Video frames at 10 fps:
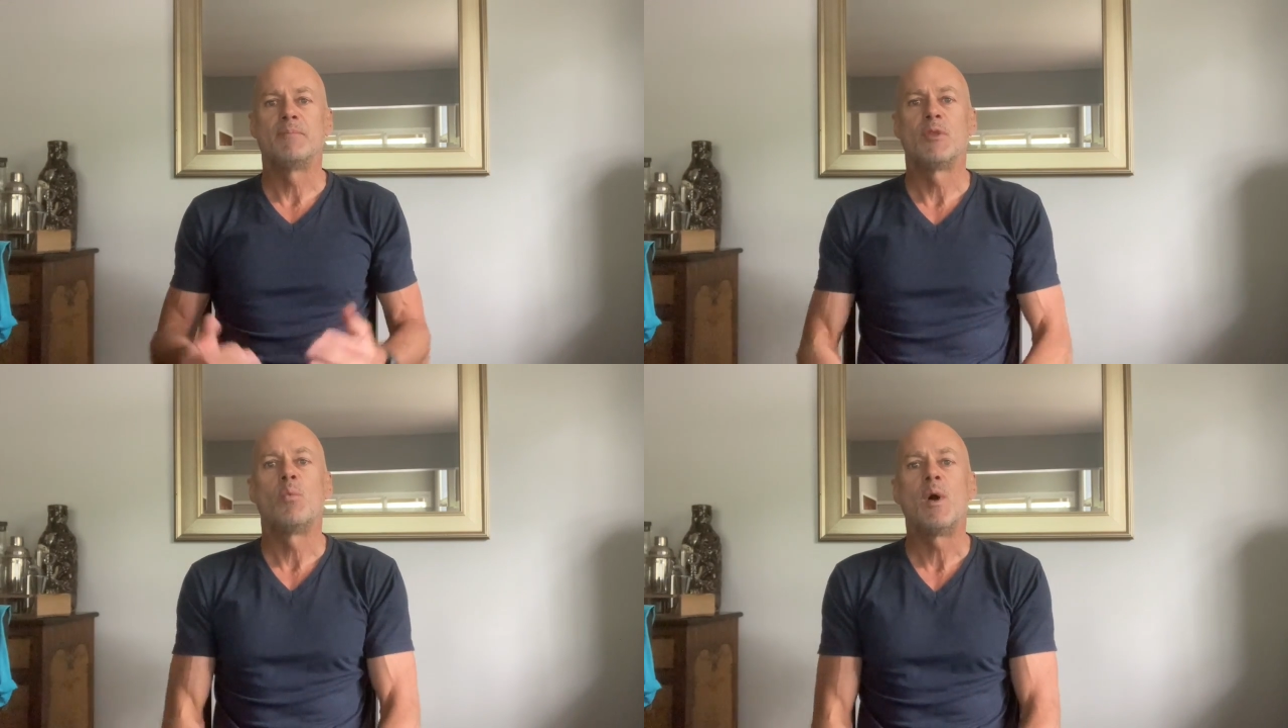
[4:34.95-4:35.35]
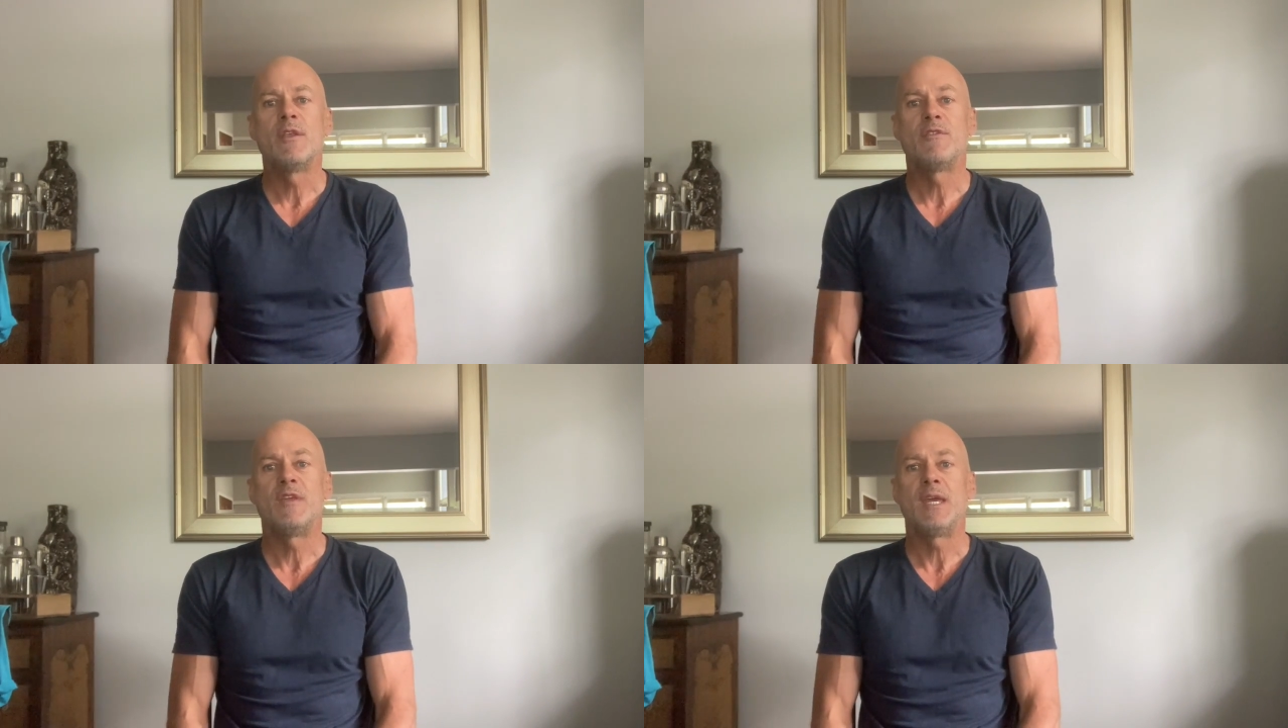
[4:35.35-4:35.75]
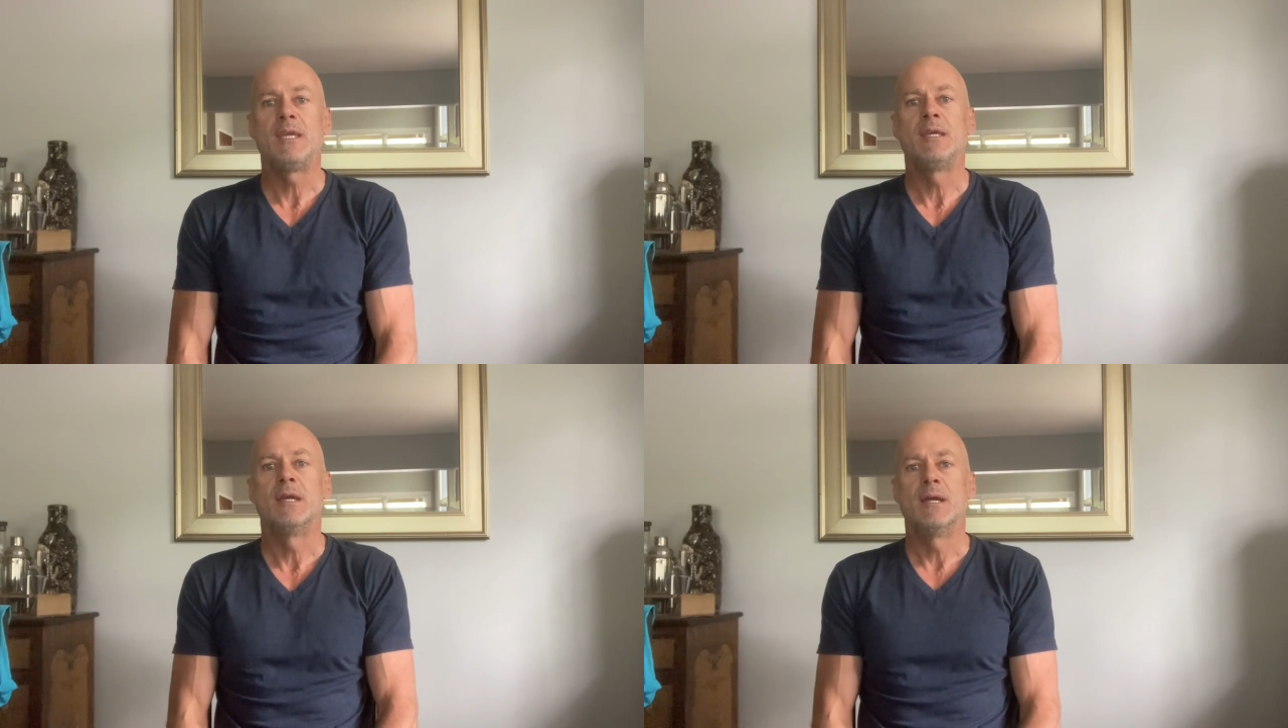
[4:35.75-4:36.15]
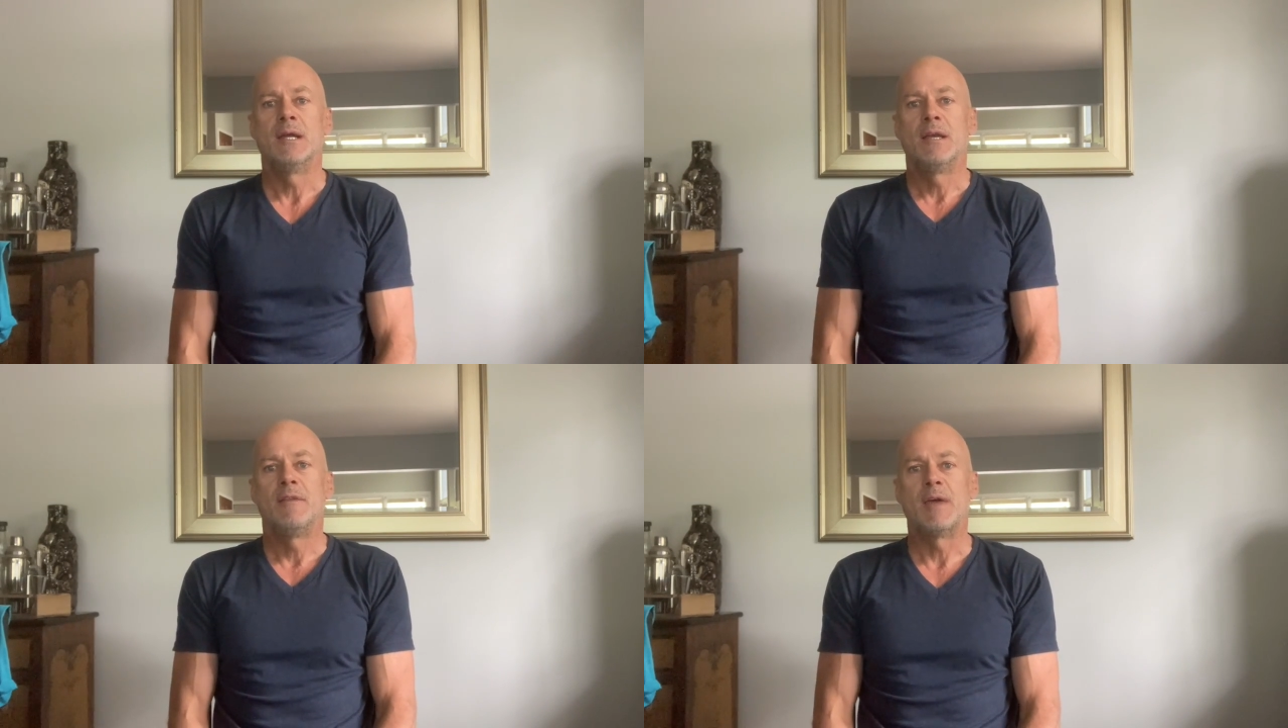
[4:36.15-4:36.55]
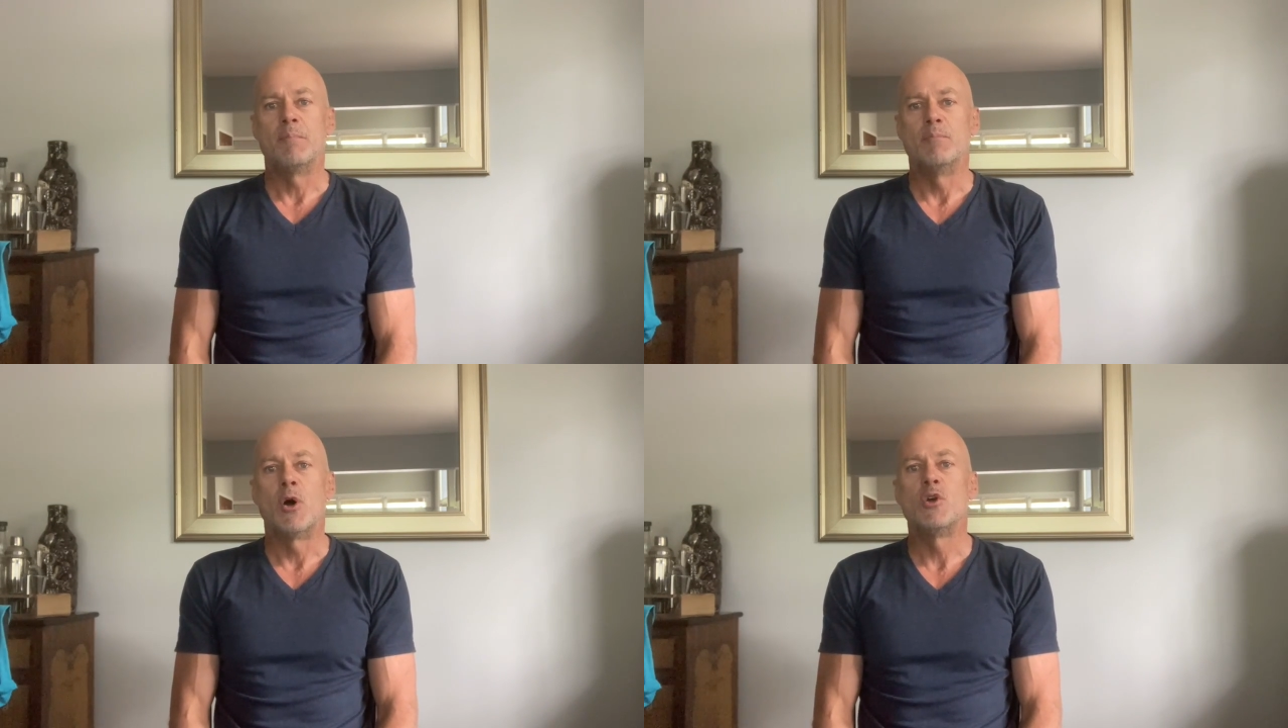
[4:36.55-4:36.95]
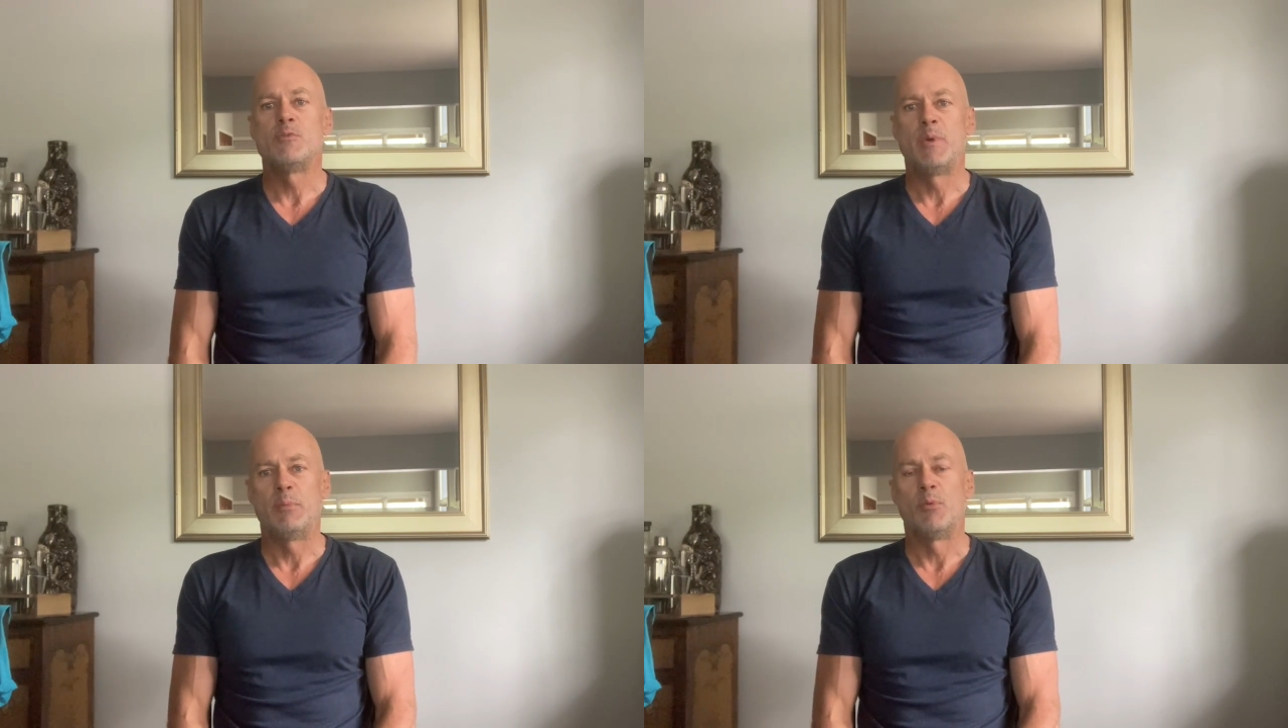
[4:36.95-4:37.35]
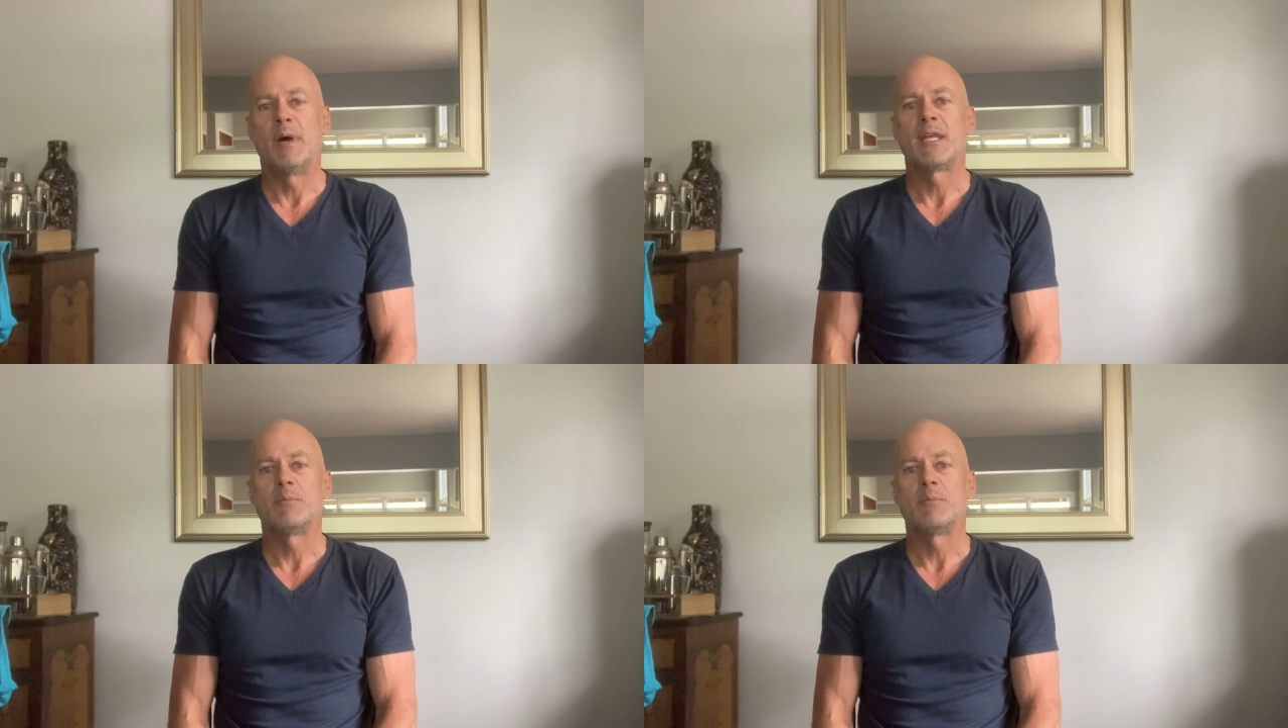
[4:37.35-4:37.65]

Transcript: The one thing that most people make